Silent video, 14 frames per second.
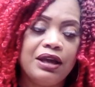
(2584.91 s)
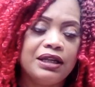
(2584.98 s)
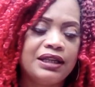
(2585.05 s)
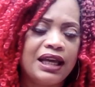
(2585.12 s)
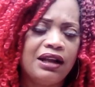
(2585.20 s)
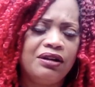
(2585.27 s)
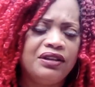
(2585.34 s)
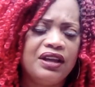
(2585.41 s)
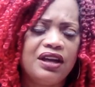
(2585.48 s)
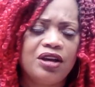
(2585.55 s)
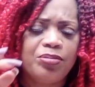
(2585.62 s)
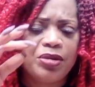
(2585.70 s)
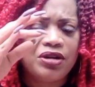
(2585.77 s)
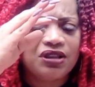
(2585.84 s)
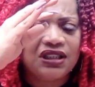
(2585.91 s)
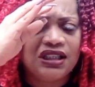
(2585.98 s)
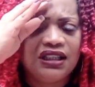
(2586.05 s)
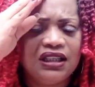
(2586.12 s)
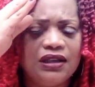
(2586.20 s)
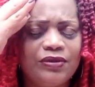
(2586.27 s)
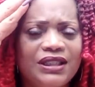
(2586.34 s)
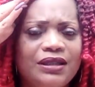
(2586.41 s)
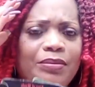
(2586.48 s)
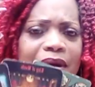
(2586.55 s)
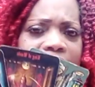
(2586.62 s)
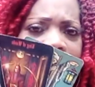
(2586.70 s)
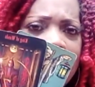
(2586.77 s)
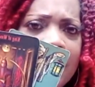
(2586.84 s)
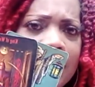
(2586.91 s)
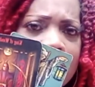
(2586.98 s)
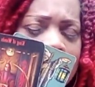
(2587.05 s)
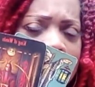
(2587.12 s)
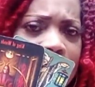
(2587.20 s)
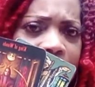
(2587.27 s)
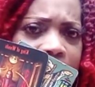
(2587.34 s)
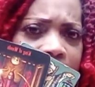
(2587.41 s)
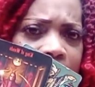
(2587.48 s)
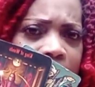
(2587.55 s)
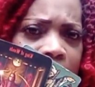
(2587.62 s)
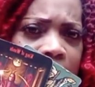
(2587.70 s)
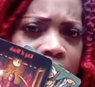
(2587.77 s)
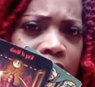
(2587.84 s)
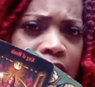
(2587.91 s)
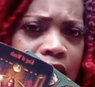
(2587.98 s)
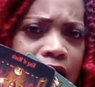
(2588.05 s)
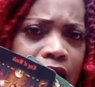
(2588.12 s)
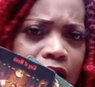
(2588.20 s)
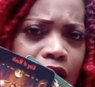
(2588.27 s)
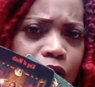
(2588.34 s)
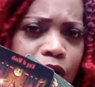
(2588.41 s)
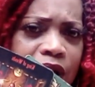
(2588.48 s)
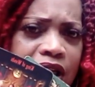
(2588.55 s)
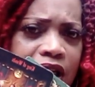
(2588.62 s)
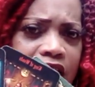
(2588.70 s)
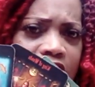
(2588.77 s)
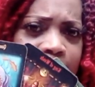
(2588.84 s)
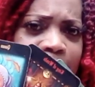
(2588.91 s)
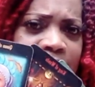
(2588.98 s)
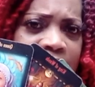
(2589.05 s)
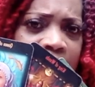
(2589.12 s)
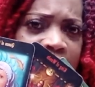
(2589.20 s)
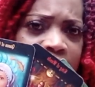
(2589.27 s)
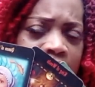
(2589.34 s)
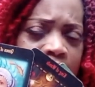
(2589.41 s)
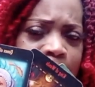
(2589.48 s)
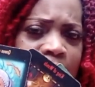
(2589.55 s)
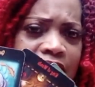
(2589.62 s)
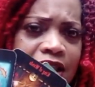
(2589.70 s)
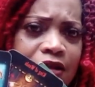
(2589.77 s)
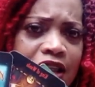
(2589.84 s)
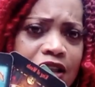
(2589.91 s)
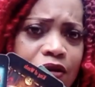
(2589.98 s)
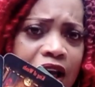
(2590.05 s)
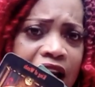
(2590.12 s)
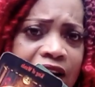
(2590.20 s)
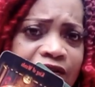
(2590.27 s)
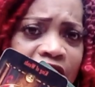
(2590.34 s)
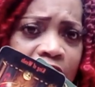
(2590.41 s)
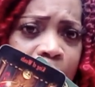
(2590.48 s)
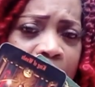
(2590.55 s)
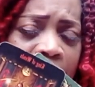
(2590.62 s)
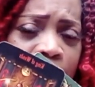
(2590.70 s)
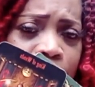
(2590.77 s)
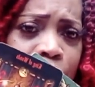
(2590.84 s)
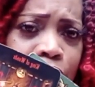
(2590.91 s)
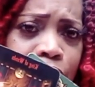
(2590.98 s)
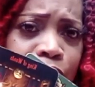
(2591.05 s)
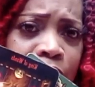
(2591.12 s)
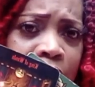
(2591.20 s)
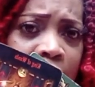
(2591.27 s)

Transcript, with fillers: And now that, her person in love with somebody else. See, Queen of Cups, Nine of Cups. This is this is how they feel about you.